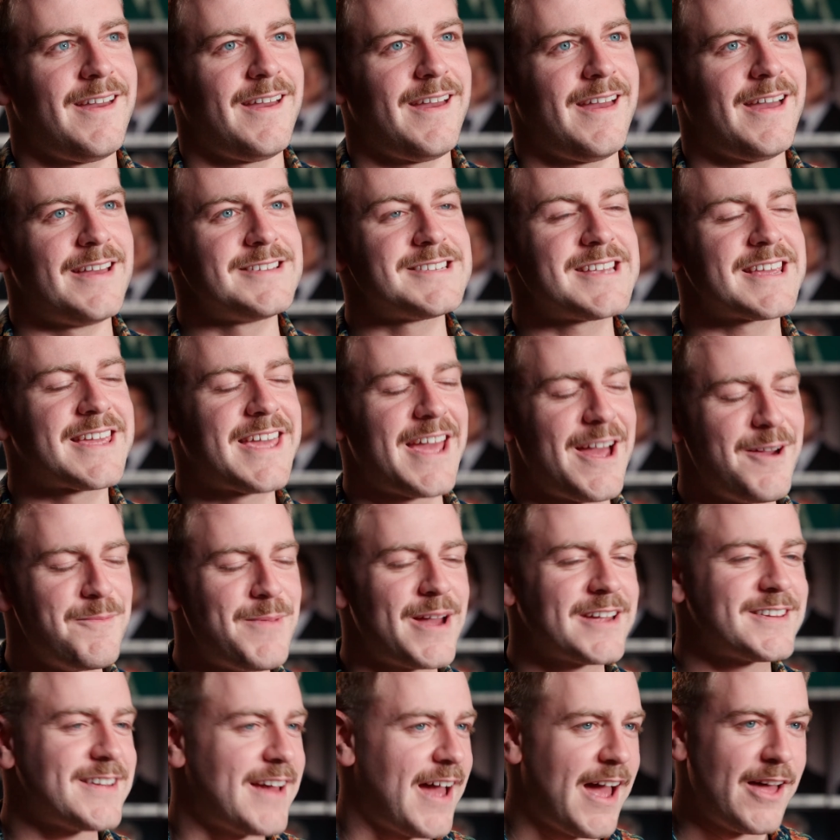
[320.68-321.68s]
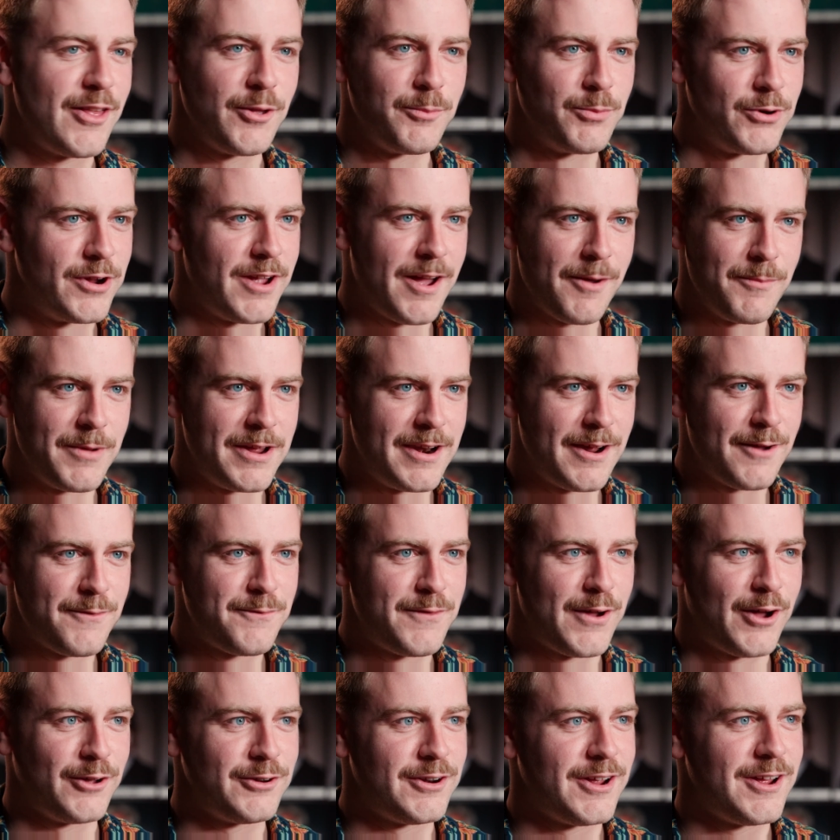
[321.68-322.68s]
As I came back to Haileybury, I mean, I
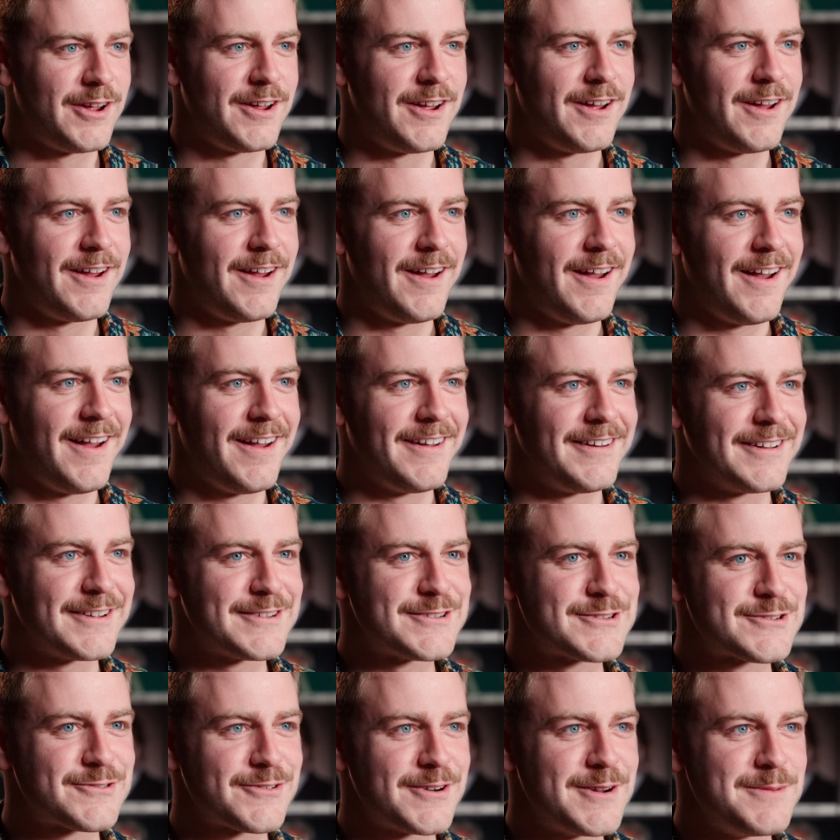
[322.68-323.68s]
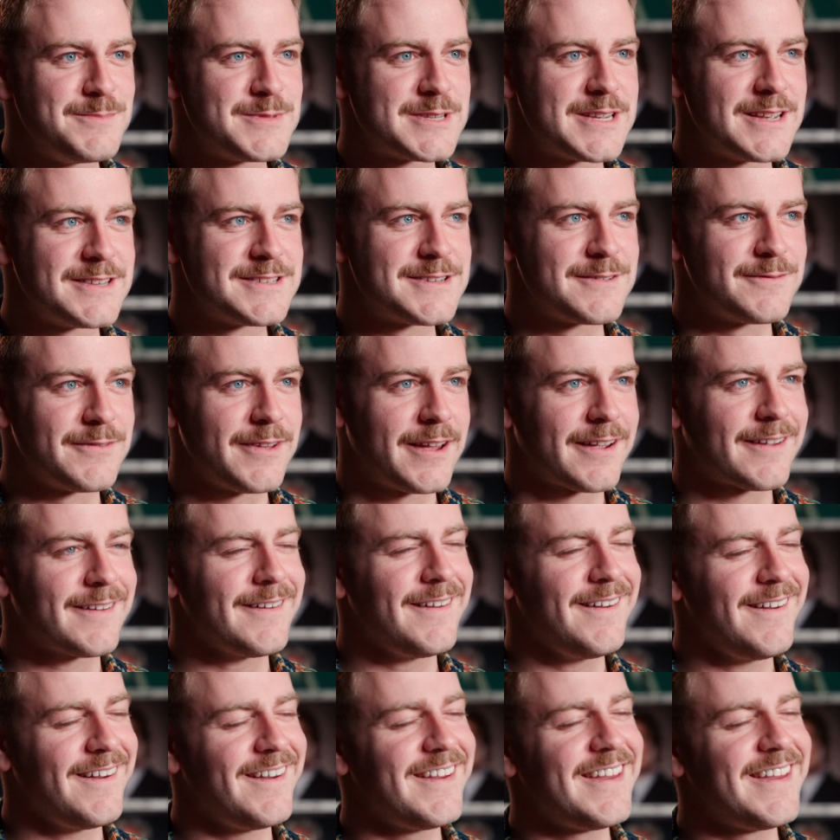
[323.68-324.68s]
felt an extreme sense of like, oh